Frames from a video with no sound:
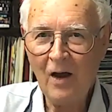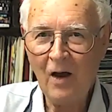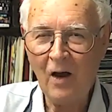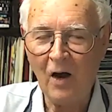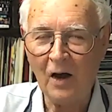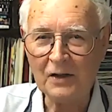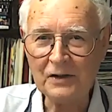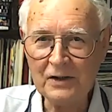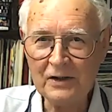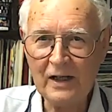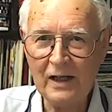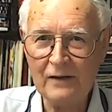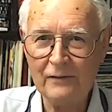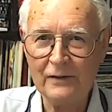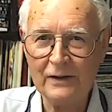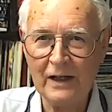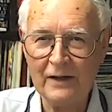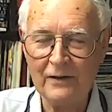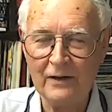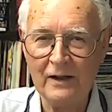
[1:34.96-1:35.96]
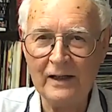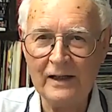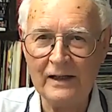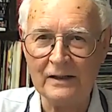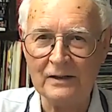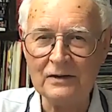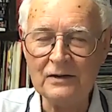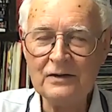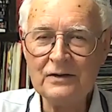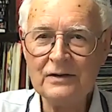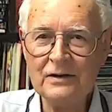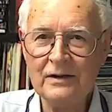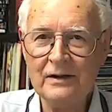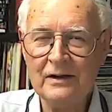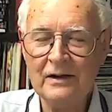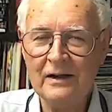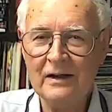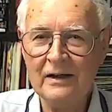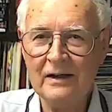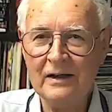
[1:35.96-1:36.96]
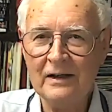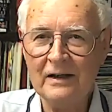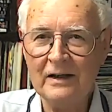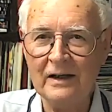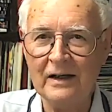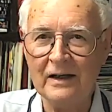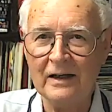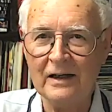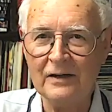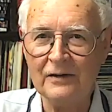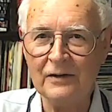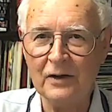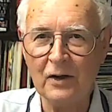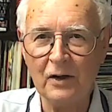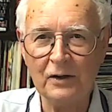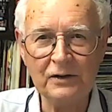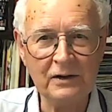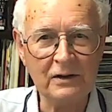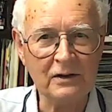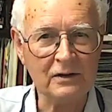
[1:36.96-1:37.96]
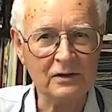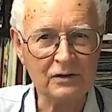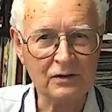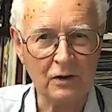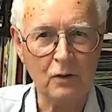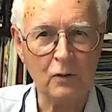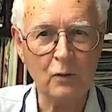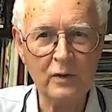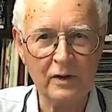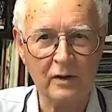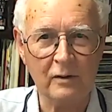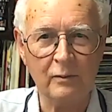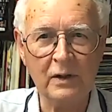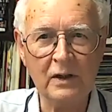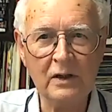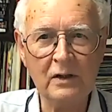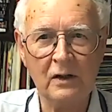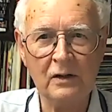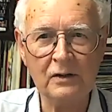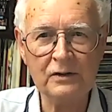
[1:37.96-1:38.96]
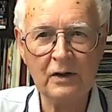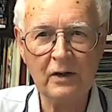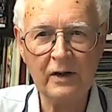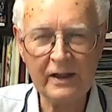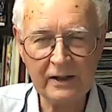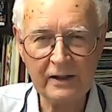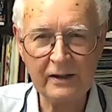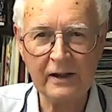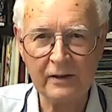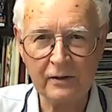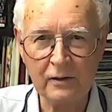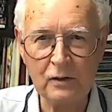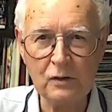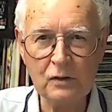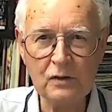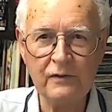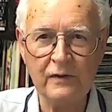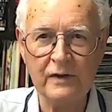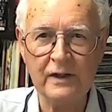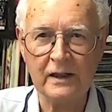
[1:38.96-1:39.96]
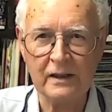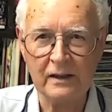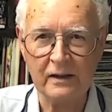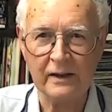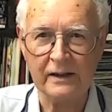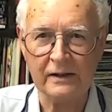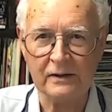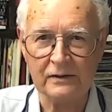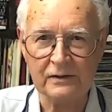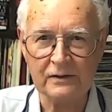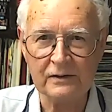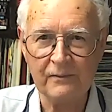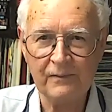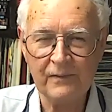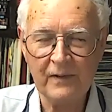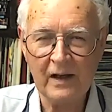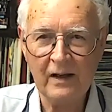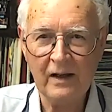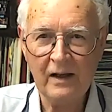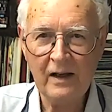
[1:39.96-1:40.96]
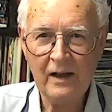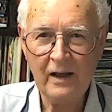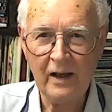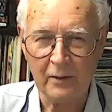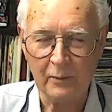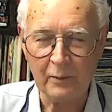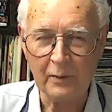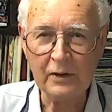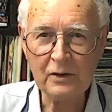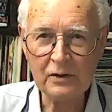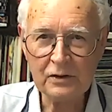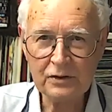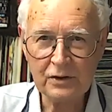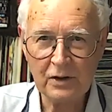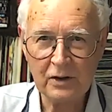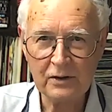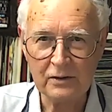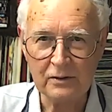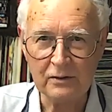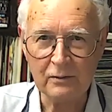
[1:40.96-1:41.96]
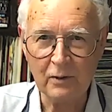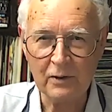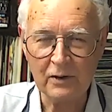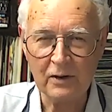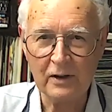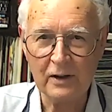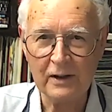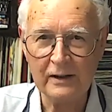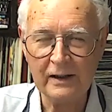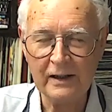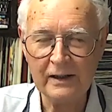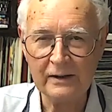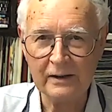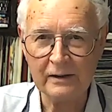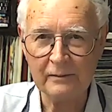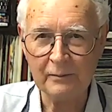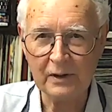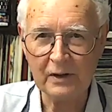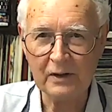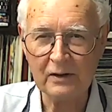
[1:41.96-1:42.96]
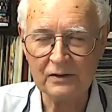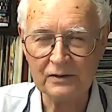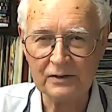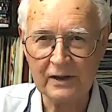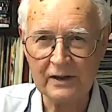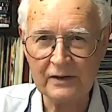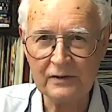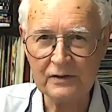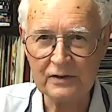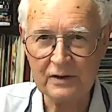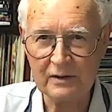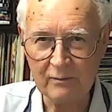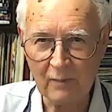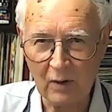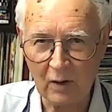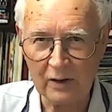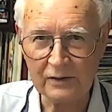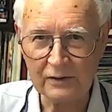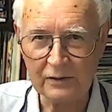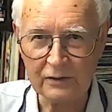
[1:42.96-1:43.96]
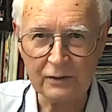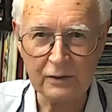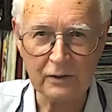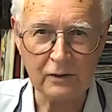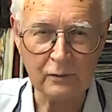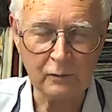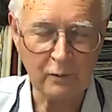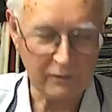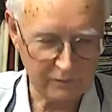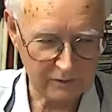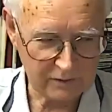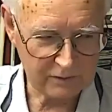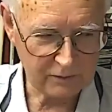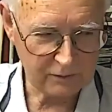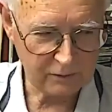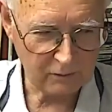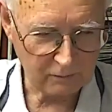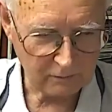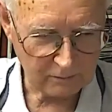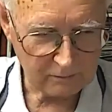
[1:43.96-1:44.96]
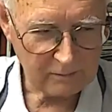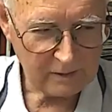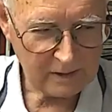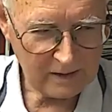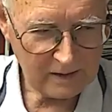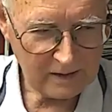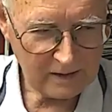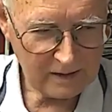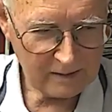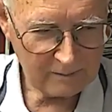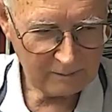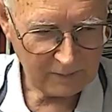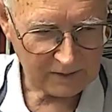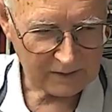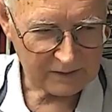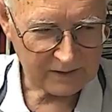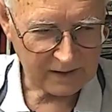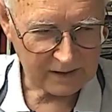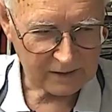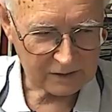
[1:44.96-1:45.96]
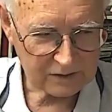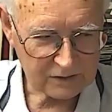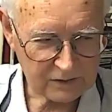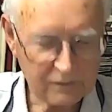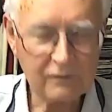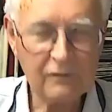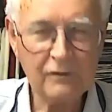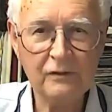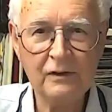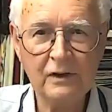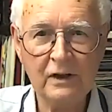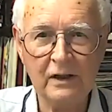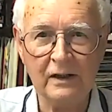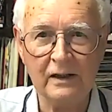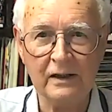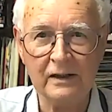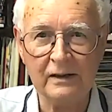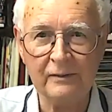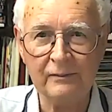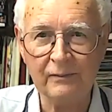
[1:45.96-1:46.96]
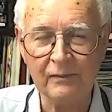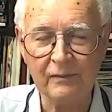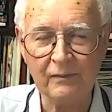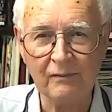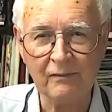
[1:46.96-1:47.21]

I did have another lens that I didn't sell with it because I had another use for that lens. And I'm going to show you what I had, because I had this in mind to do with this little Pentax, the